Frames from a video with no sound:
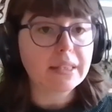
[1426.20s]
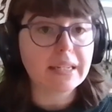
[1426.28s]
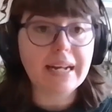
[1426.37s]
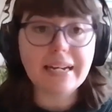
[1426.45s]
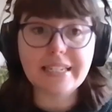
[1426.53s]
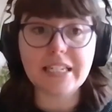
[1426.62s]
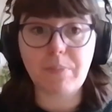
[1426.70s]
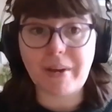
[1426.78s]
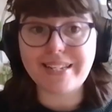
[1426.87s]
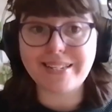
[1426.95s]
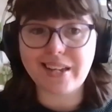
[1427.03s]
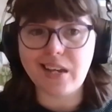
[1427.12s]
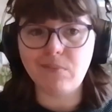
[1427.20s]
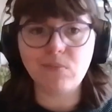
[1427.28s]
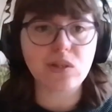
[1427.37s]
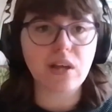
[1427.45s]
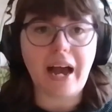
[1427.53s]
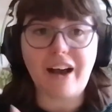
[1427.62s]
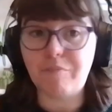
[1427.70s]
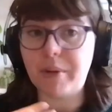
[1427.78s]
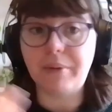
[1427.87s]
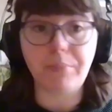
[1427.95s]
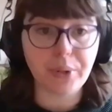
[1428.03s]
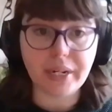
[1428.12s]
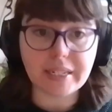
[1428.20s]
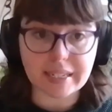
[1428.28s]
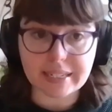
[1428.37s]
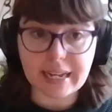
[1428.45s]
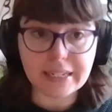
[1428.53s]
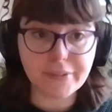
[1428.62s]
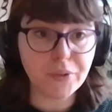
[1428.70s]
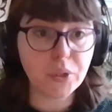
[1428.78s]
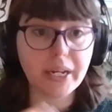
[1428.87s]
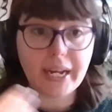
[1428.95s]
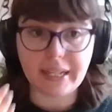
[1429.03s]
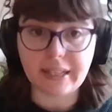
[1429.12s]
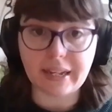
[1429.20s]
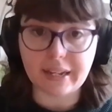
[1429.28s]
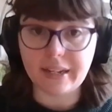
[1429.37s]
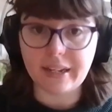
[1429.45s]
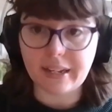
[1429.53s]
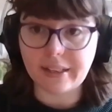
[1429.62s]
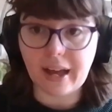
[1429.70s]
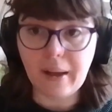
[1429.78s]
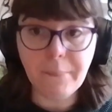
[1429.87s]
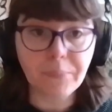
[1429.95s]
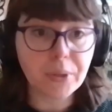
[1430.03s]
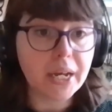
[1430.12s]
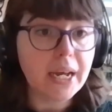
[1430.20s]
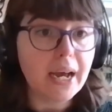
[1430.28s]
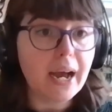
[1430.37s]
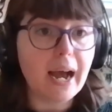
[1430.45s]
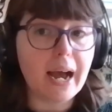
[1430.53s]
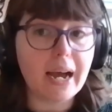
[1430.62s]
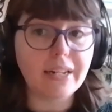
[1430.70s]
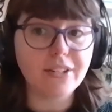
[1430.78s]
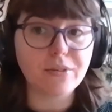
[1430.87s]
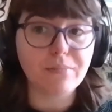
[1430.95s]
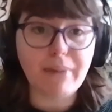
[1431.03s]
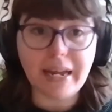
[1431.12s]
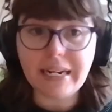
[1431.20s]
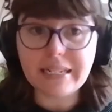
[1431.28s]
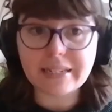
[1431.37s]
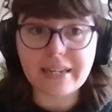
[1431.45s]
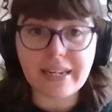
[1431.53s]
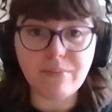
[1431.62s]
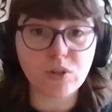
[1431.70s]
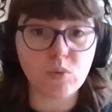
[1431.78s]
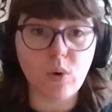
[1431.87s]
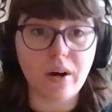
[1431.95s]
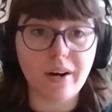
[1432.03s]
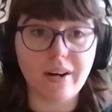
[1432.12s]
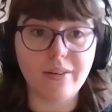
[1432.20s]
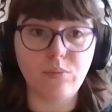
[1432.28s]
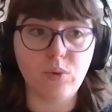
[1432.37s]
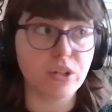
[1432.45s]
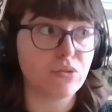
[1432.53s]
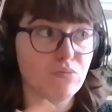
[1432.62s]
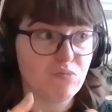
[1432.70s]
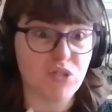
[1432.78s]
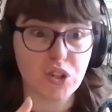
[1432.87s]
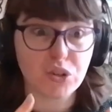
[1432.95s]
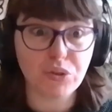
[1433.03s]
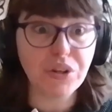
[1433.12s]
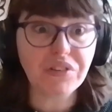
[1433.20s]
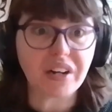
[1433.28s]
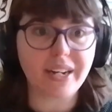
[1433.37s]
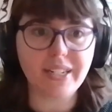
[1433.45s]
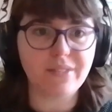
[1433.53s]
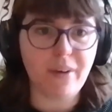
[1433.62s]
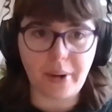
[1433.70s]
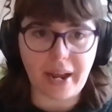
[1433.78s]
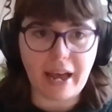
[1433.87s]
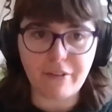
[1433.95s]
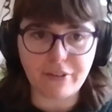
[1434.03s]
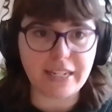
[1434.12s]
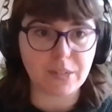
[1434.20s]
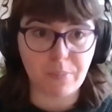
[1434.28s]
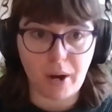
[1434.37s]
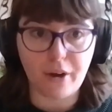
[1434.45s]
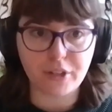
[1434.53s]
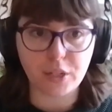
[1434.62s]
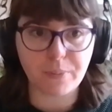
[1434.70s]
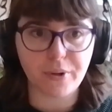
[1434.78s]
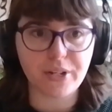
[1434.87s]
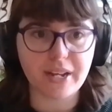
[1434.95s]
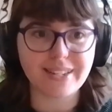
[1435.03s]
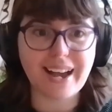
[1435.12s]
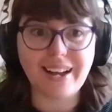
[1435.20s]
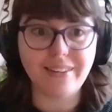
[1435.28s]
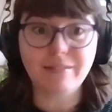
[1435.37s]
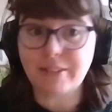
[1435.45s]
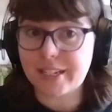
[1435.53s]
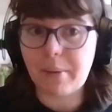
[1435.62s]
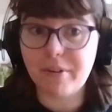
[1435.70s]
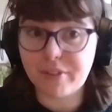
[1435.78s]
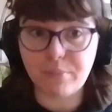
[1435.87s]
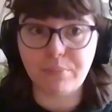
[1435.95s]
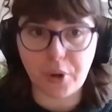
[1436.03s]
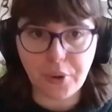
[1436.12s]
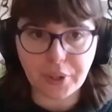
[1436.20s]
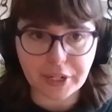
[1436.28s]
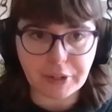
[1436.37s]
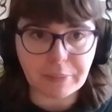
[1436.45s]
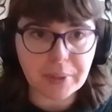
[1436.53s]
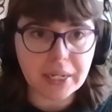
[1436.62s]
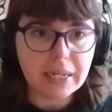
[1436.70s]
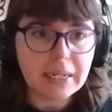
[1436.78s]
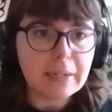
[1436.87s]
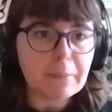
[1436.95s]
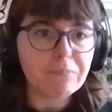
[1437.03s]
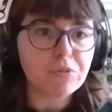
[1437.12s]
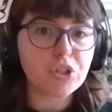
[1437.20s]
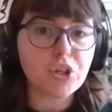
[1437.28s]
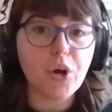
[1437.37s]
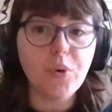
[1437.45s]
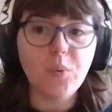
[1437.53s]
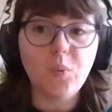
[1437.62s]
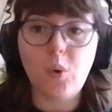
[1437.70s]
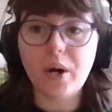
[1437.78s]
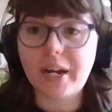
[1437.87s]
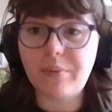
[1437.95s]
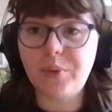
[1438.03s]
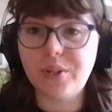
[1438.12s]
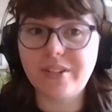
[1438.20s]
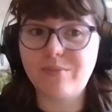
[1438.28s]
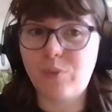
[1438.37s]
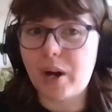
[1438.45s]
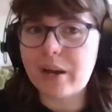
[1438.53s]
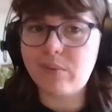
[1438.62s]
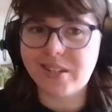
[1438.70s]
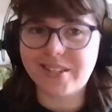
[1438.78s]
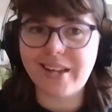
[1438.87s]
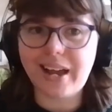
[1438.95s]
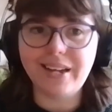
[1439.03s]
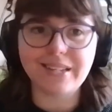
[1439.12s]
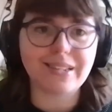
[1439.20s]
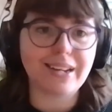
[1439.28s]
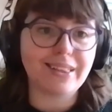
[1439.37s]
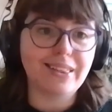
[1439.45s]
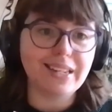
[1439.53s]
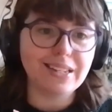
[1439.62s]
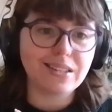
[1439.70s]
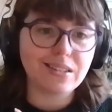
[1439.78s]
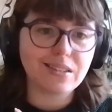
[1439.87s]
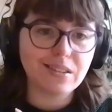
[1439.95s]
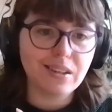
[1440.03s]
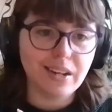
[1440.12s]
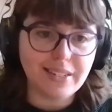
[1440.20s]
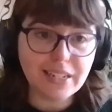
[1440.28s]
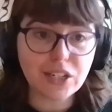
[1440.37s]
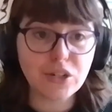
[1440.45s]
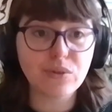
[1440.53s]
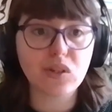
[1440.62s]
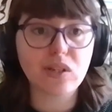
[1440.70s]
The lattice-based schemes have been pretty successful in that. And many schemes were scrutinized very heavily as part of this process, and some of them broken. So what I would say is, like, this additional